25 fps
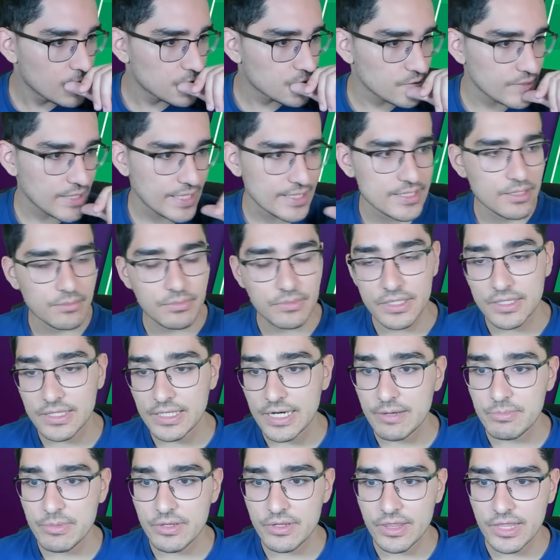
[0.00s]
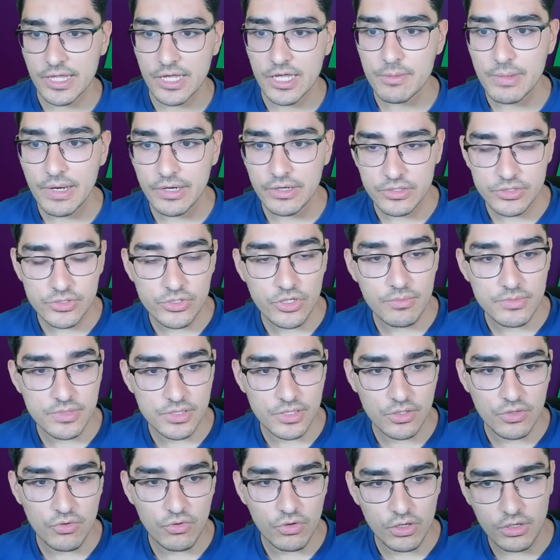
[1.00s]
So that's something that I've been thinking about in terms
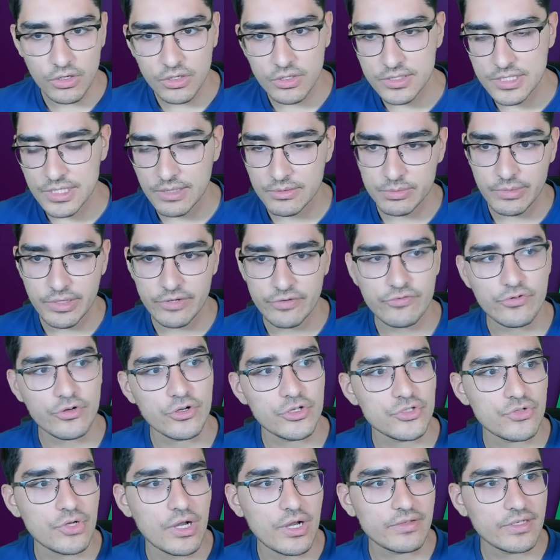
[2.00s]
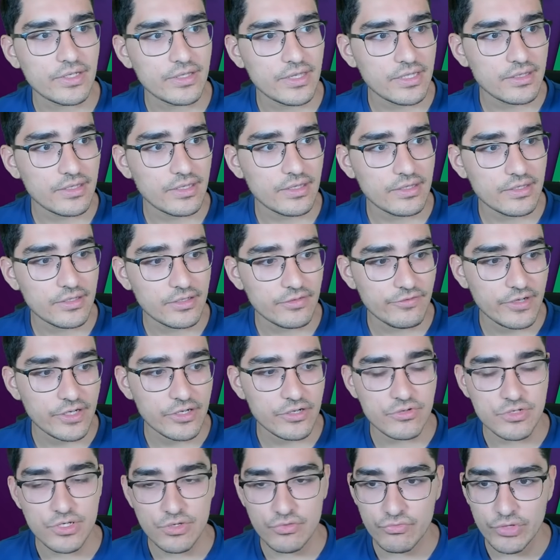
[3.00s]
of the core concept of my first draft. I think that the
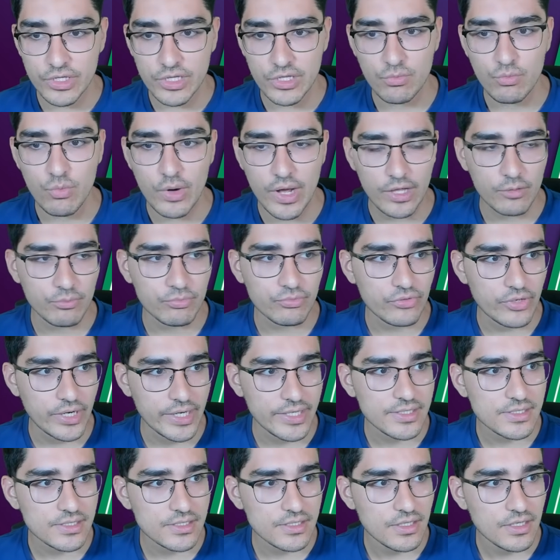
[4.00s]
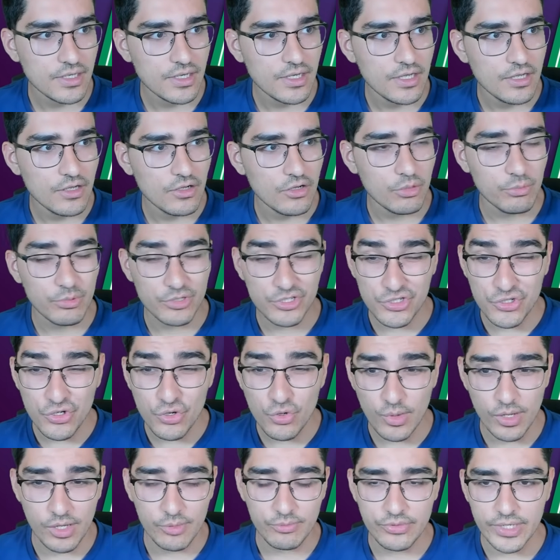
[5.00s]
defenders are really well priced, almost too
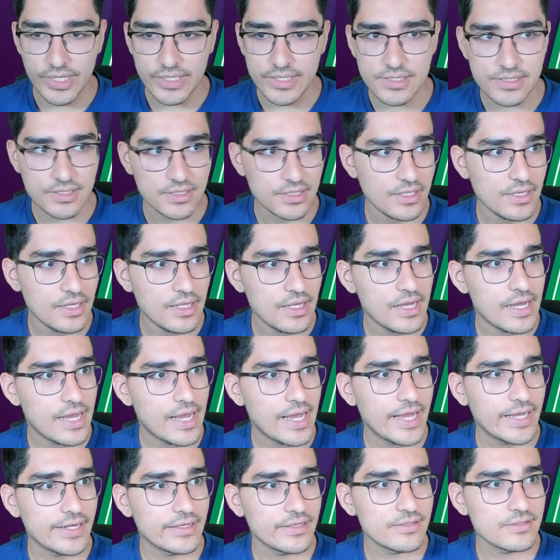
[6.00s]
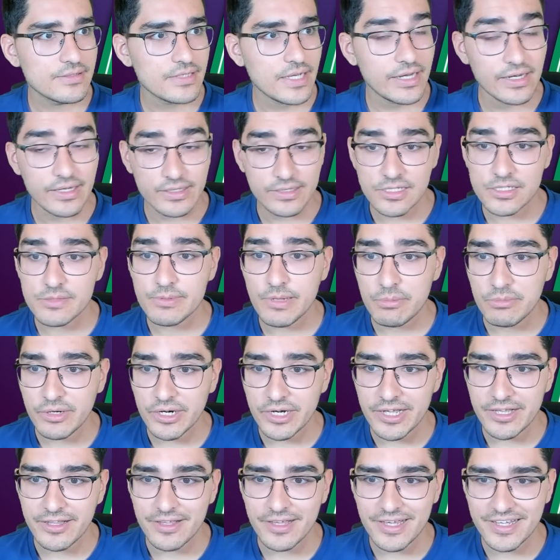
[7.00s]
well priced, and I'd like to spend
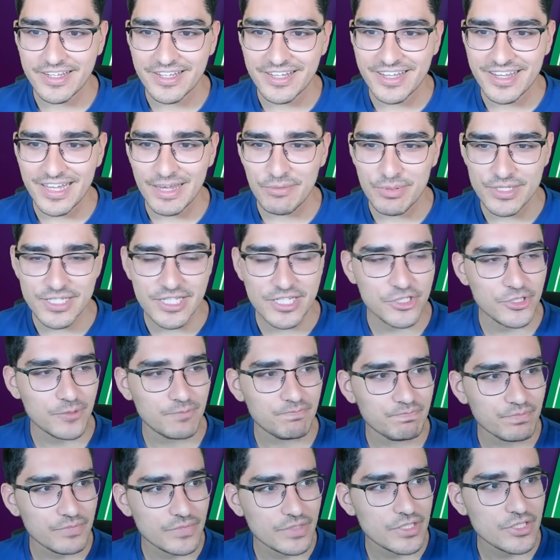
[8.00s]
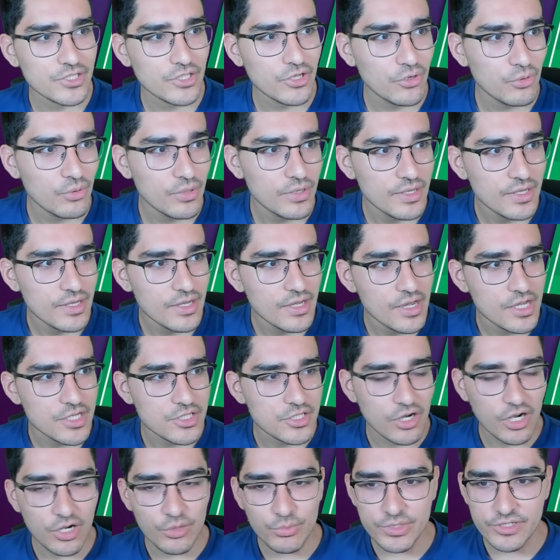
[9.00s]
money in that position. So
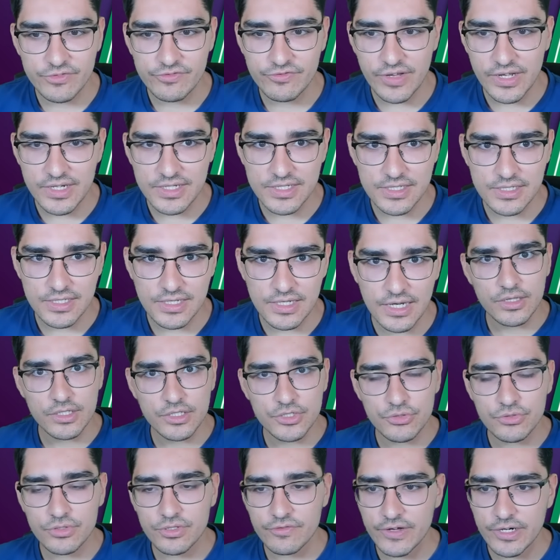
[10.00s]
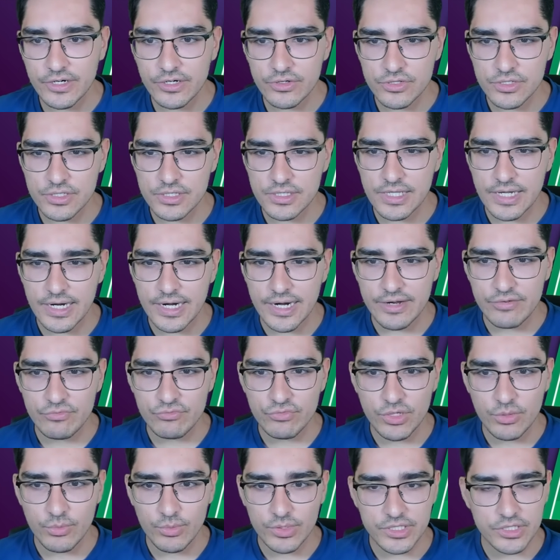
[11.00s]
Starting with defense, the two defenders that I
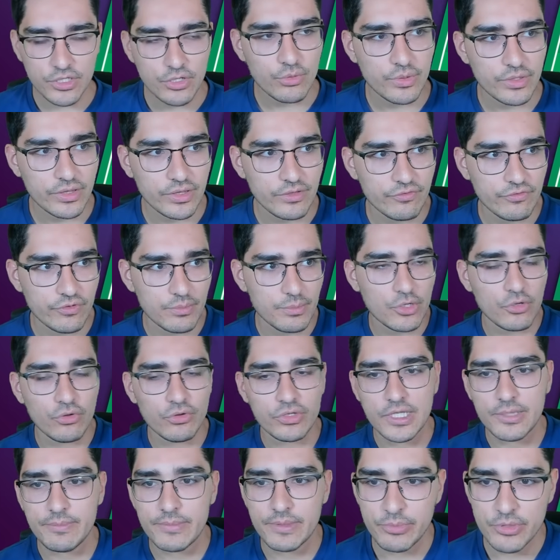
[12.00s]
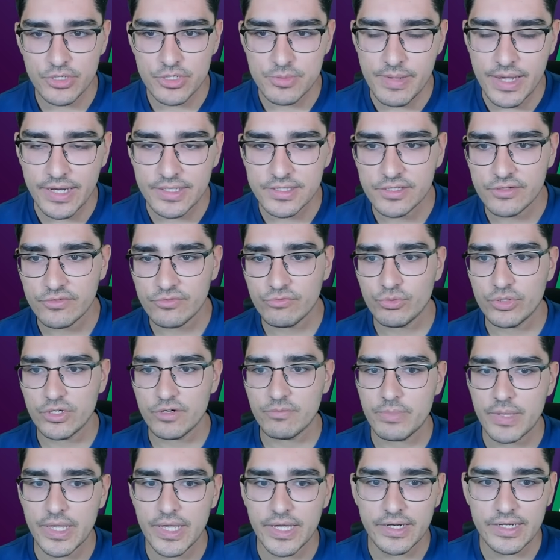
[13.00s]
really want with from a goalkeeping perspective would
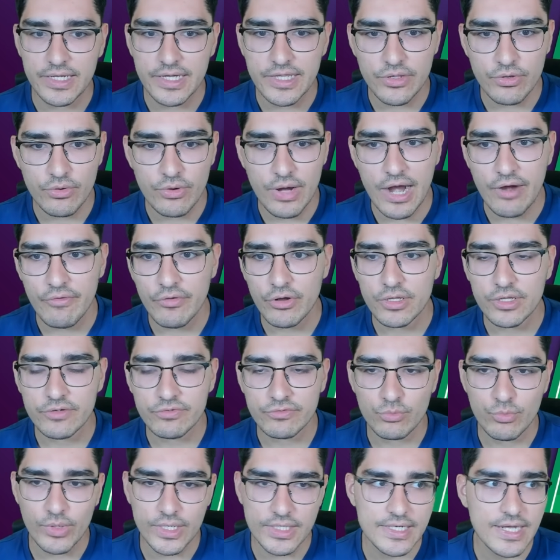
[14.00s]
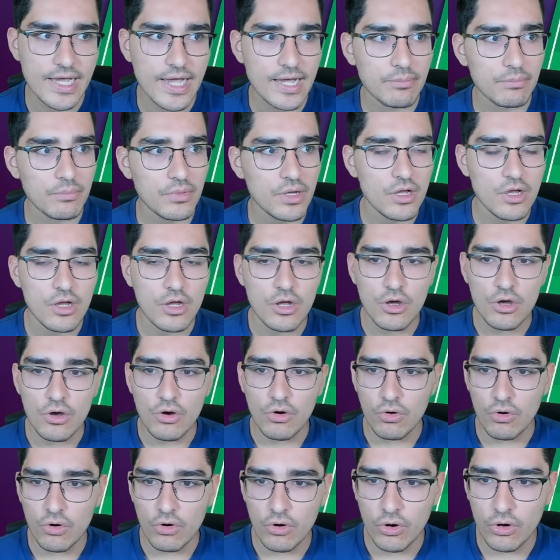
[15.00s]
have been either Areola from West Ham
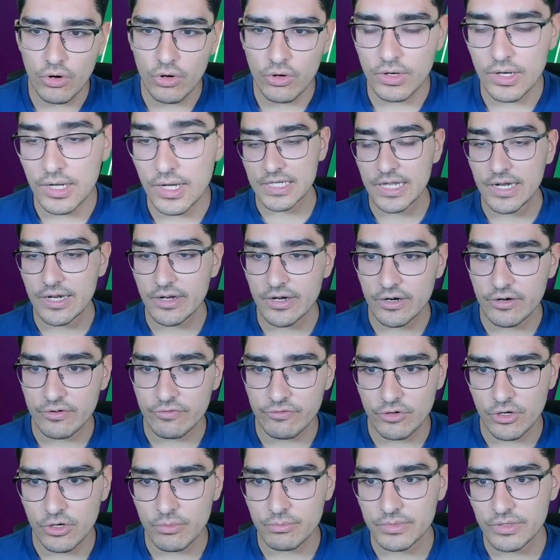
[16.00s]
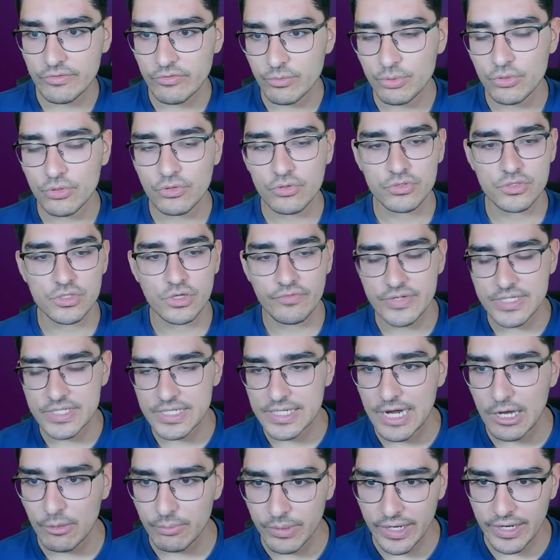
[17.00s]
or Kelleher from Liverpool, who's
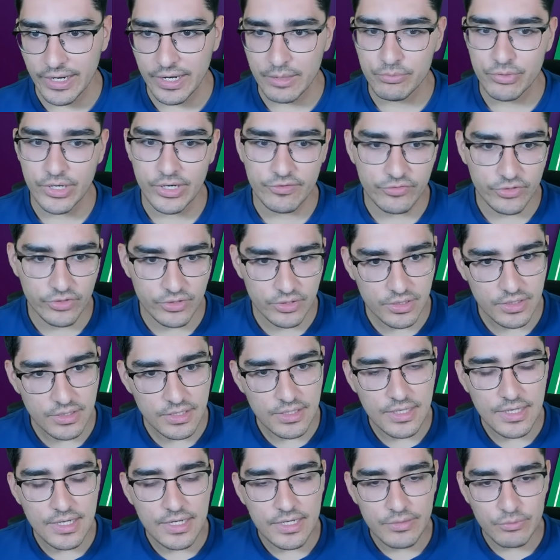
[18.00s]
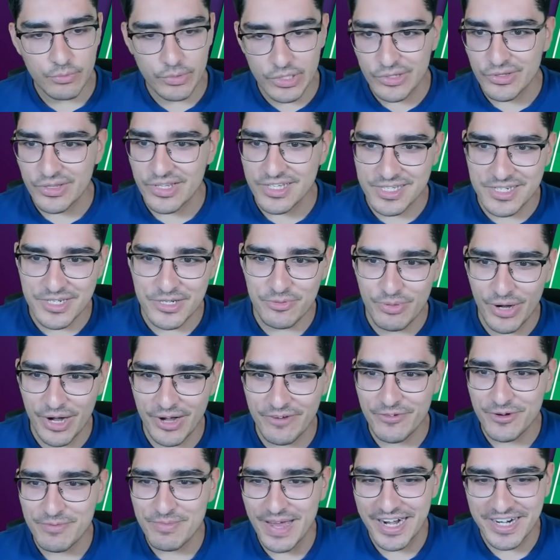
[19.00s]
obviously now playing at Brentford. We know there's a new
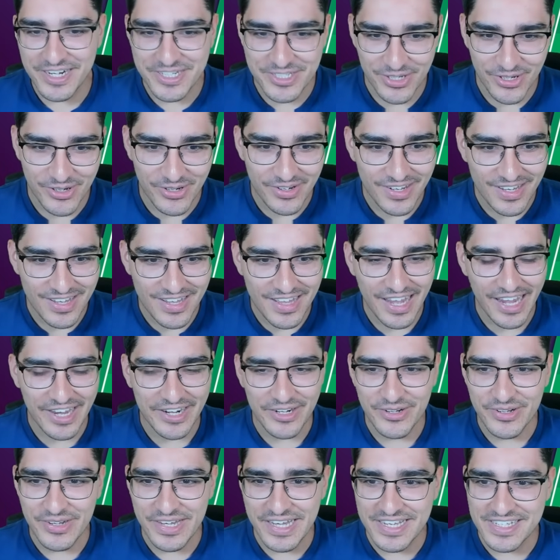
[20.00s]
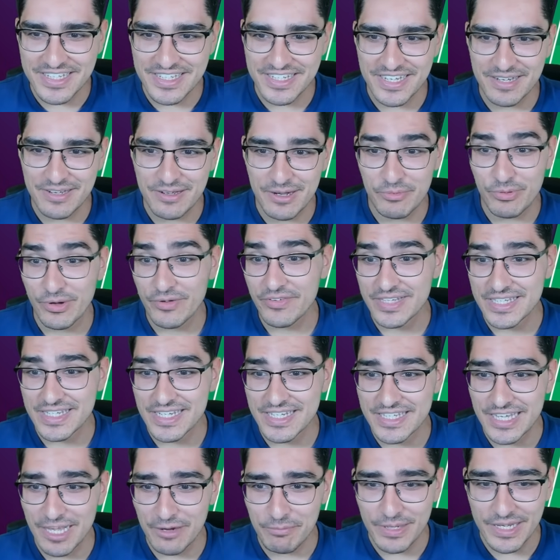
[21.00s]
Brentford manager. I know he's previously a
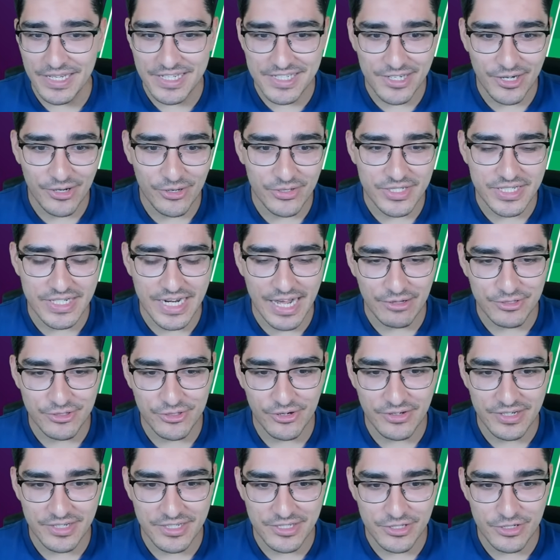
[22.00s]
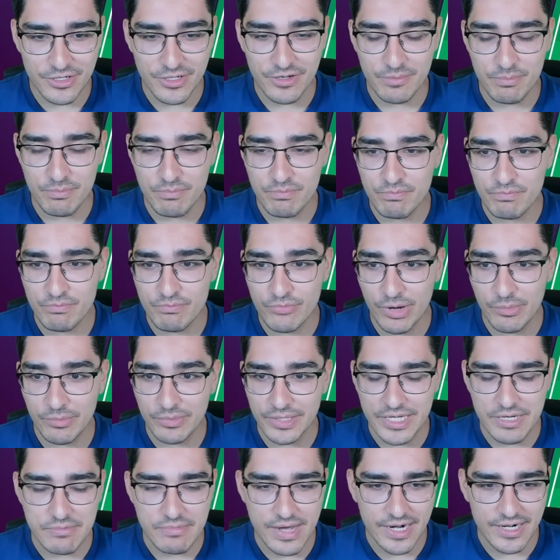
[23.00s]
set piece coach, now turned into Premier
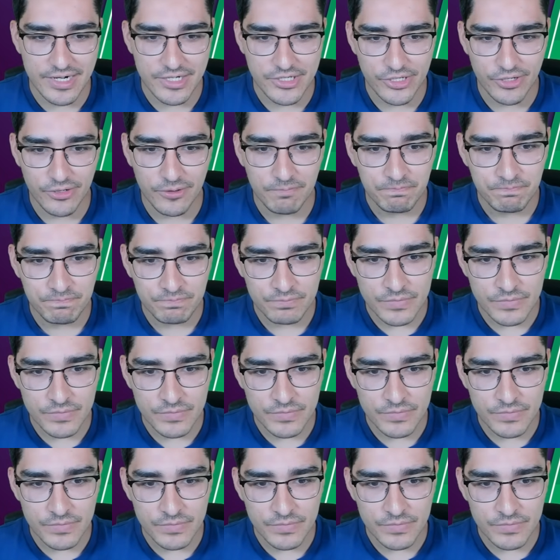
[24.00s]
League manager.